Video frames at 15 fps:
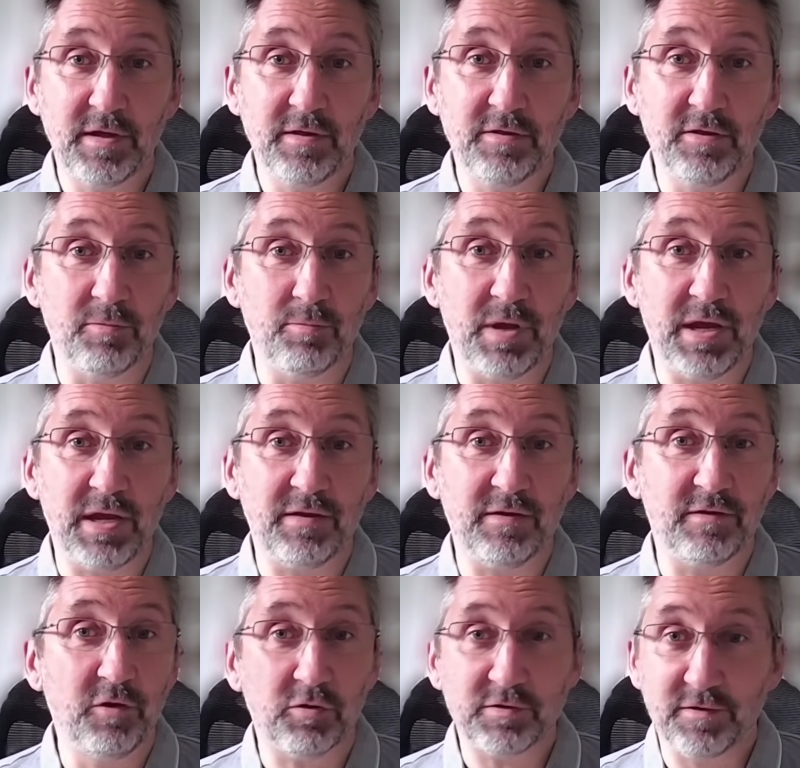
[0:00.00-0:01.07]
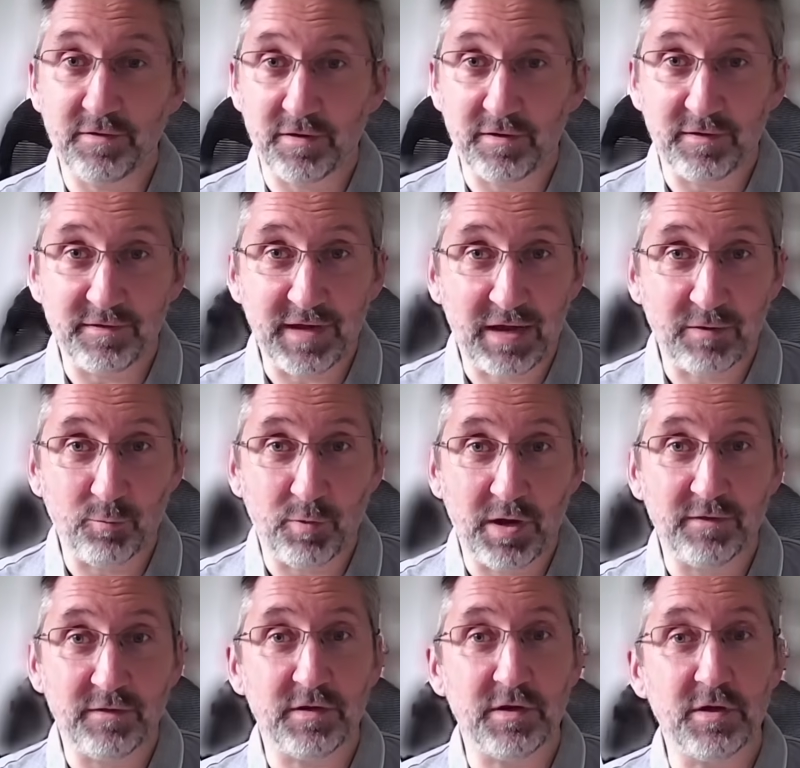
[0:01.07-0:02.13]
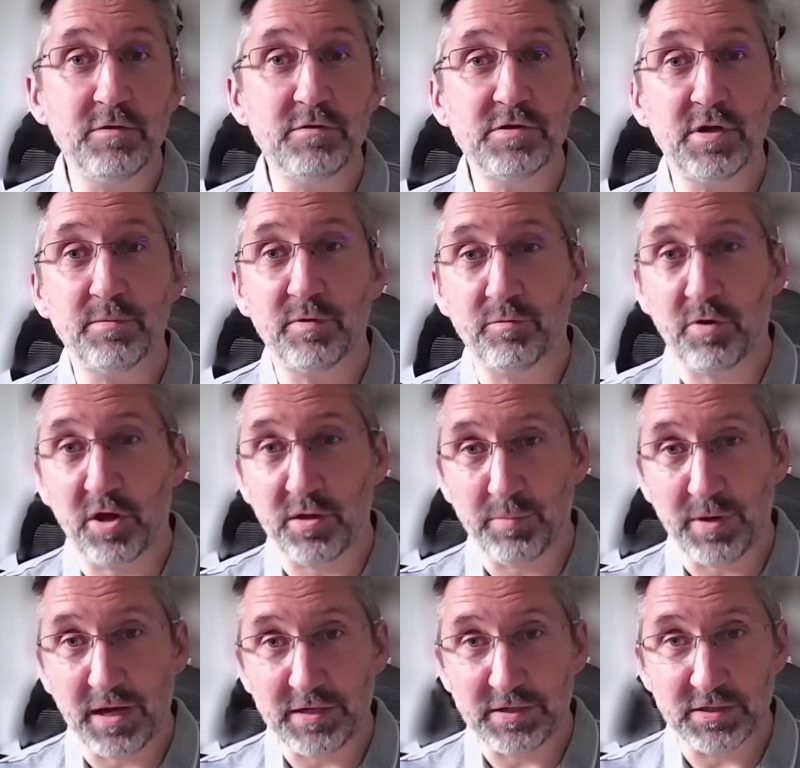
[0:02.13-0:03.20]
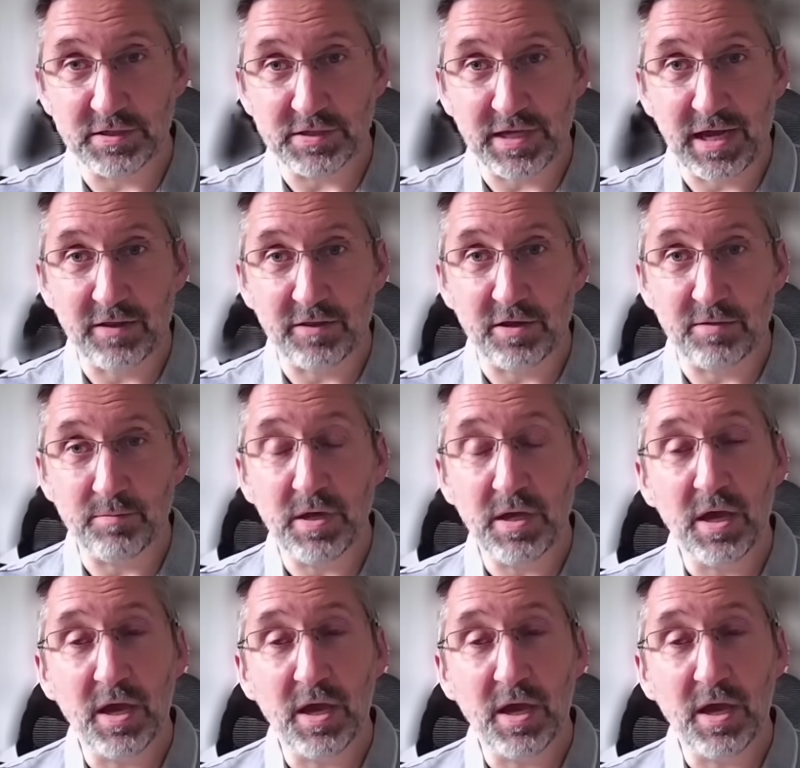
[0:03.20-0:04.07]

That means doctors understand where to use them, the right patients get them.